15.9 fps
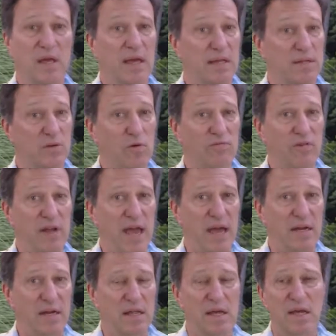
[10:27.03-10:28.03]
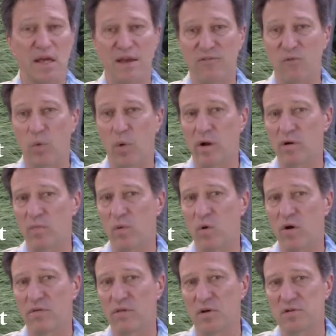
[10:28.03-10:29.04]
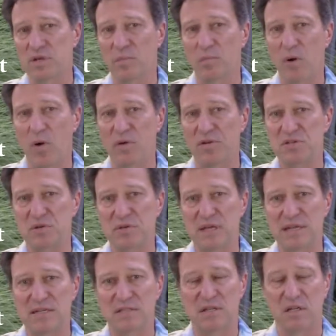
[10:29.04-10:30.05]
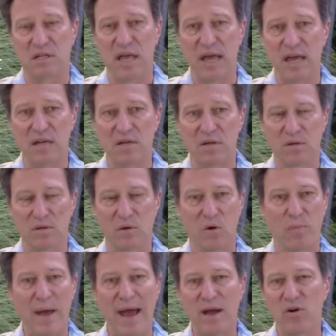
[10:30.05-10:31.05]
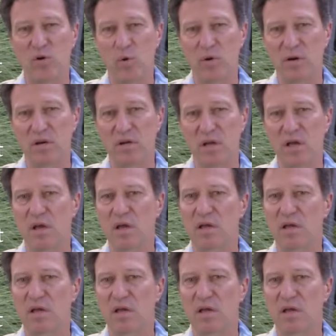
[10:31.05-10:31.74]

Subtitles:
And don't forget, if one or more of those components you need is delayed or back-ordered,